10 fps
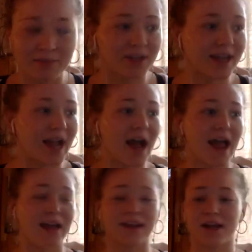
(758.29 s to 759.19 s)
but like I
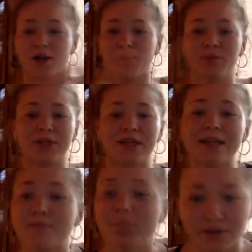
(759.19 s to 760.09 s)
had like a
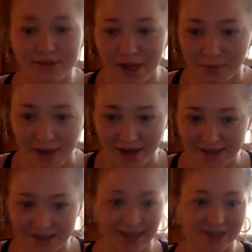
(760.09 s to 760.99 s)
complete meltdown
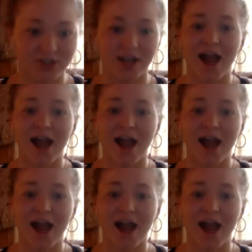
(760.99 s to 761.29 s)
backstage. Like